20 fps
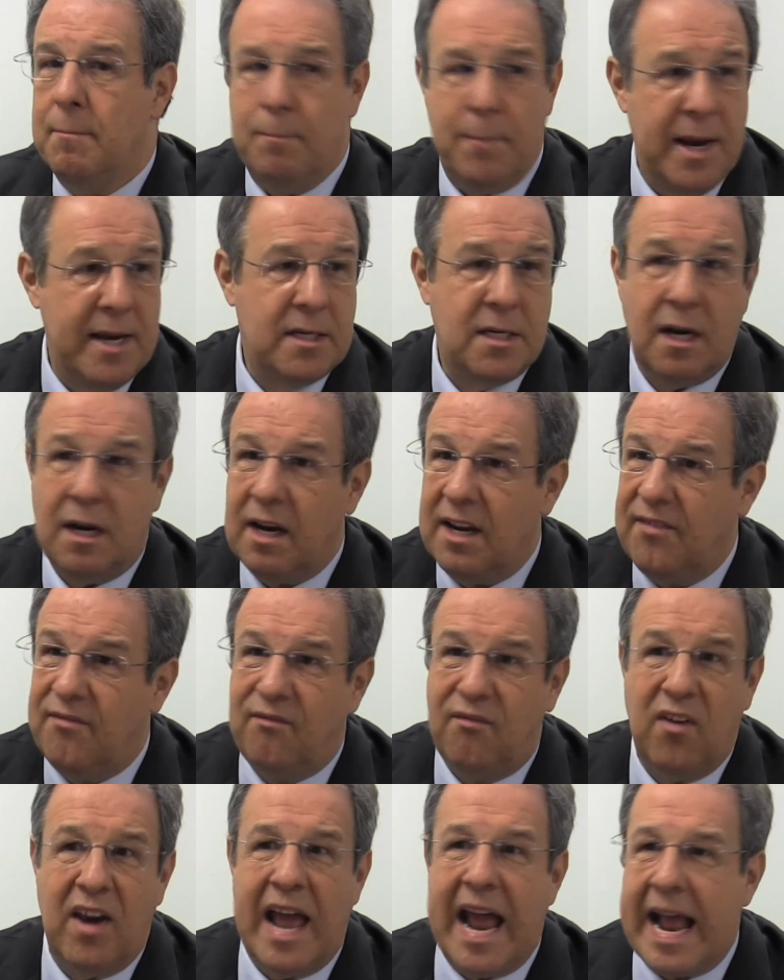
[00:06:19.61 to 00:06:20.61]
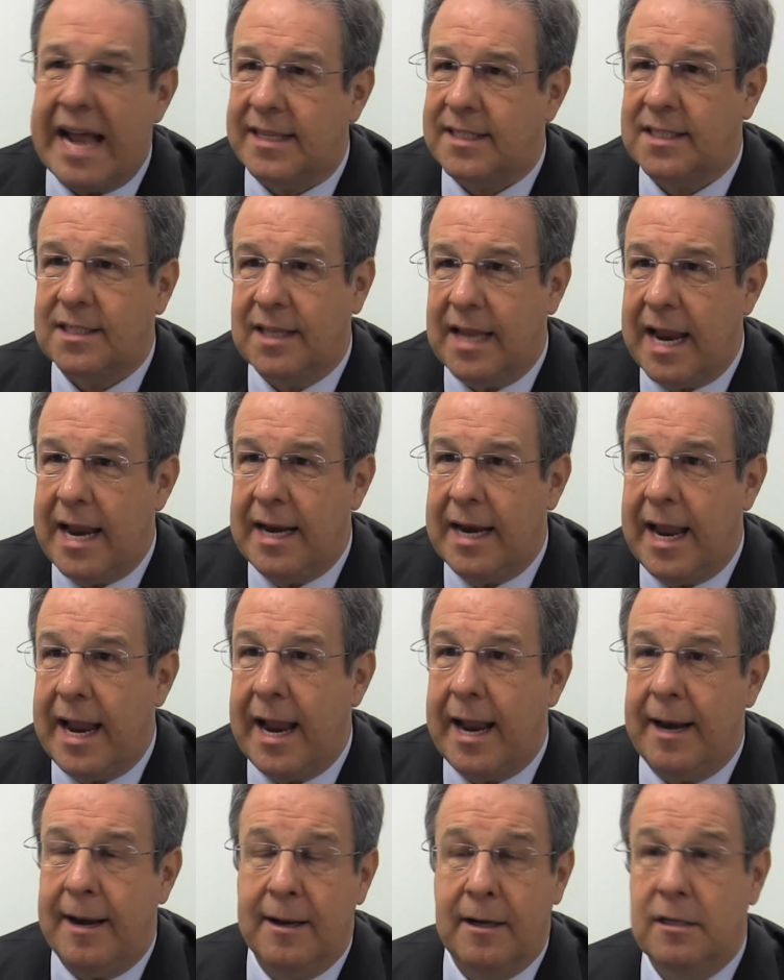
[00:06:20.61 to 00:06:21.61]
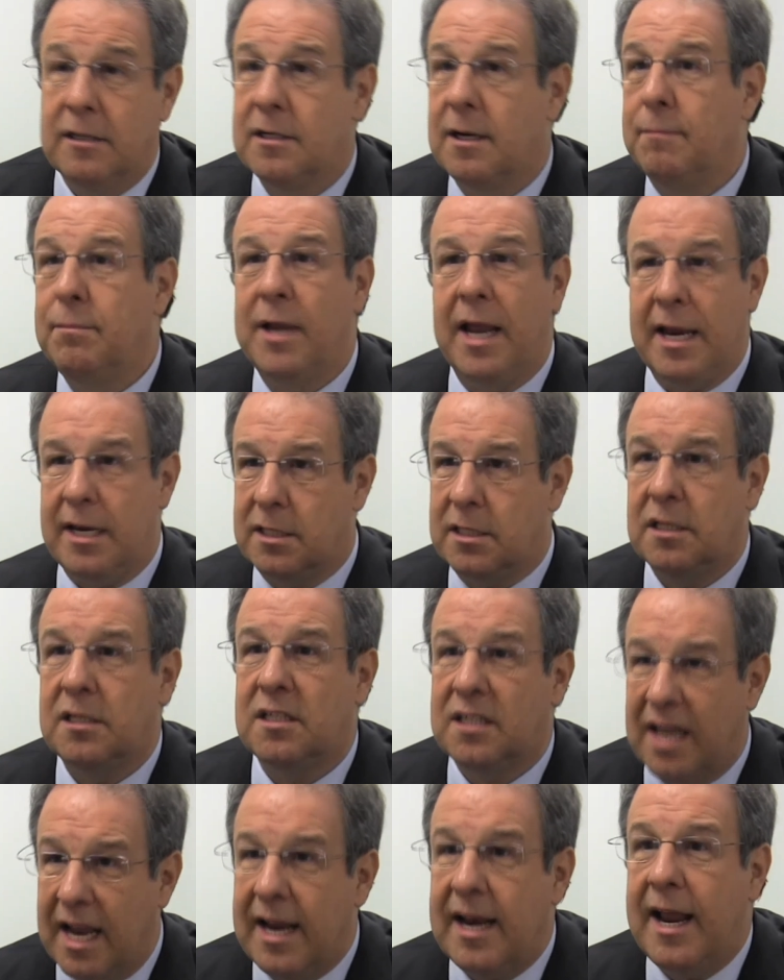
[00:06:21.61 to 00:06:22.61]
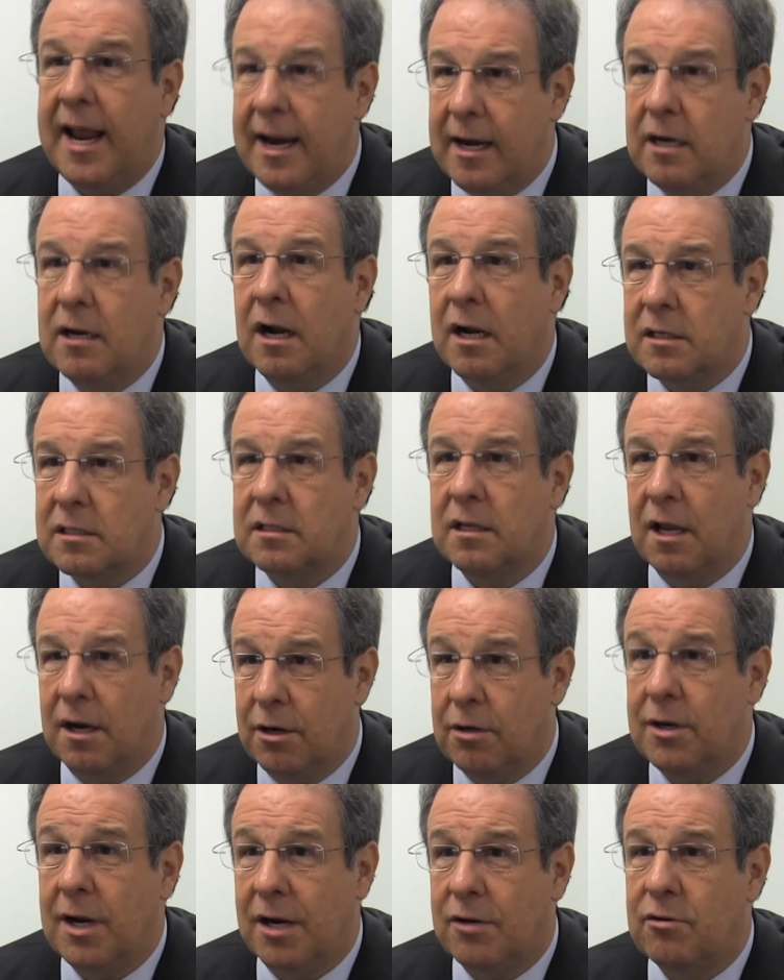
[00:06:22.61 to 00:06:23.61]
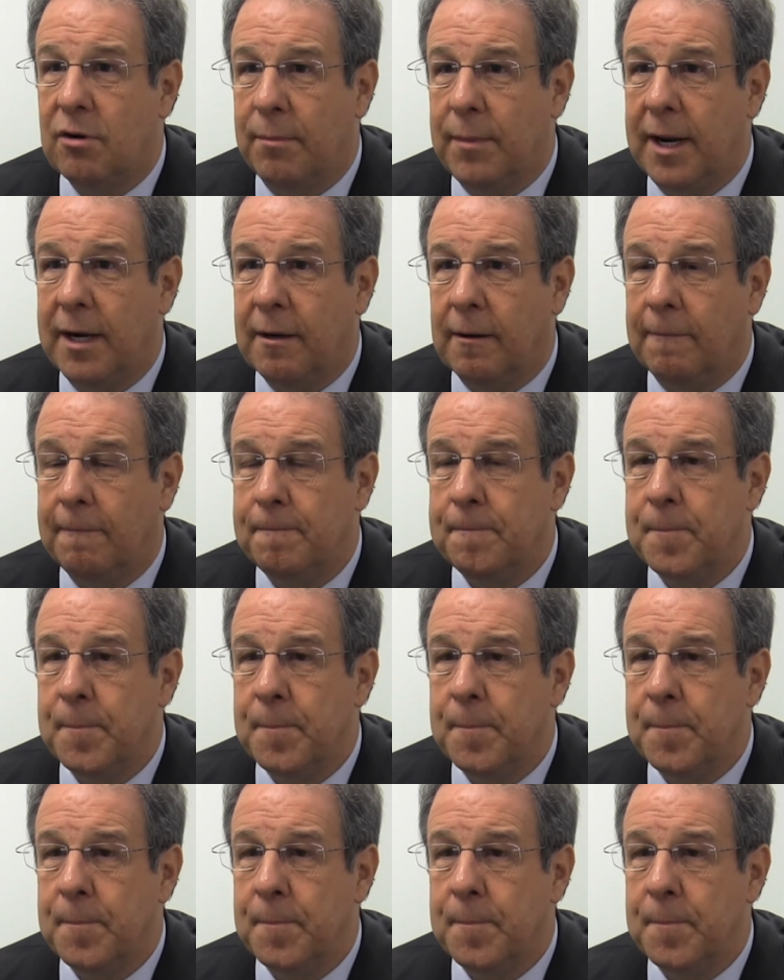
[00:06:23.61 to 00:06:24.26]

Basically flat state aid, and in some cases state aid cuts that are detrimental.